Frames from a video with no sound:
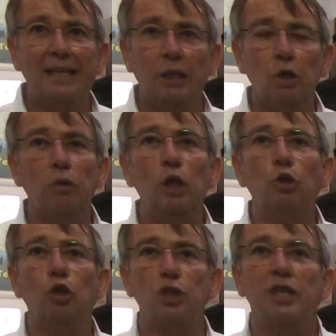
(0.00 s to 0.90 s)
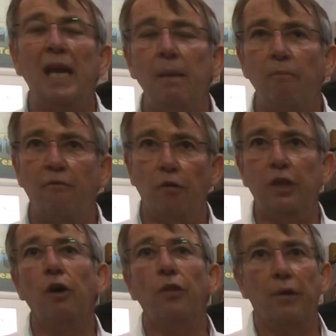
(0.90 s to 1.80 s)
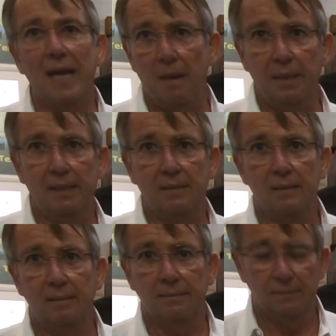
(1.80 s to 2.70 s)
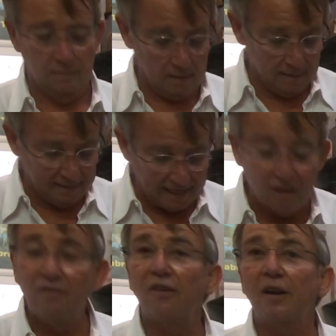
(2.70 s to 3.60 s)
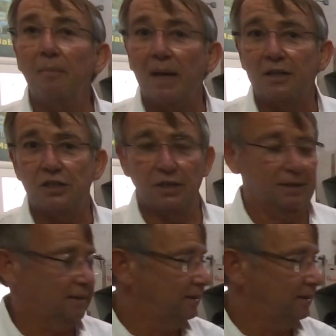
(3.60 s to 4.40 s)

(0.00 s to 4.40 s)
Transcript: you will do the same for the other cabins. Thank you very much.